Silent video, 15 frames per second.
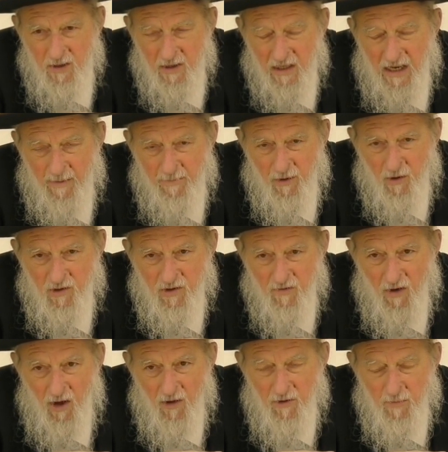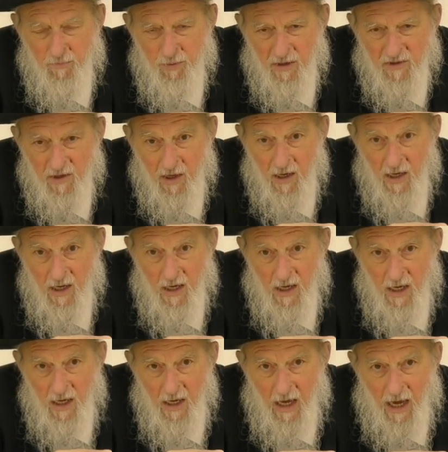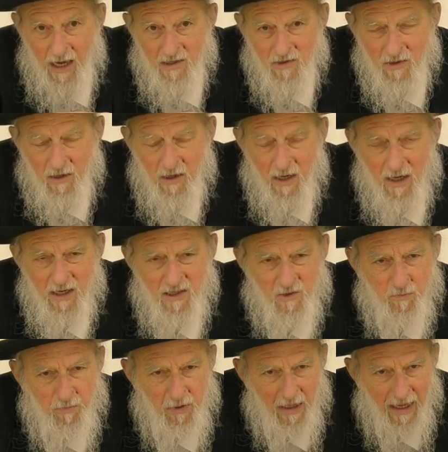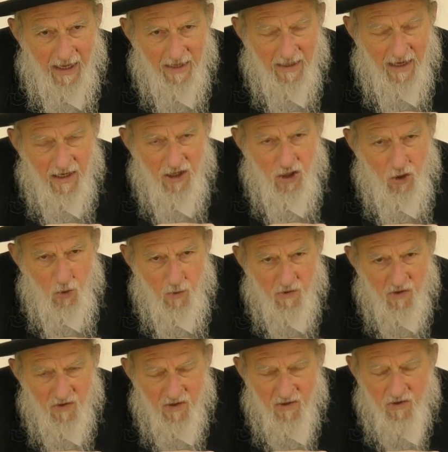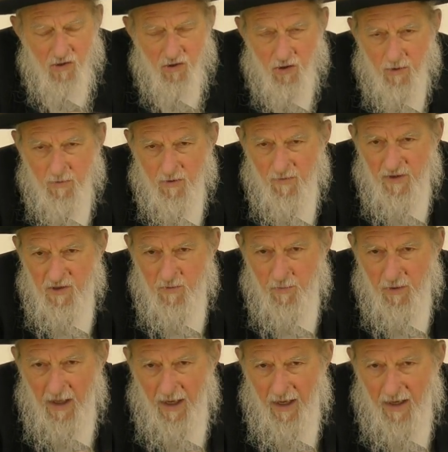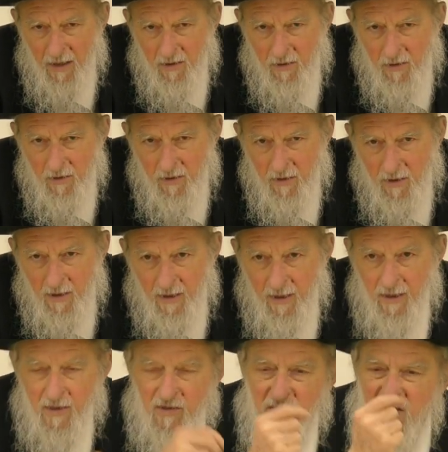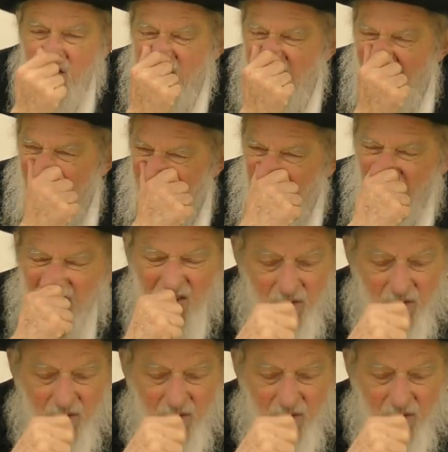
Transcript: They're not because of other pressing. He has his plan, and he uses this in terms of his plan. Since death, in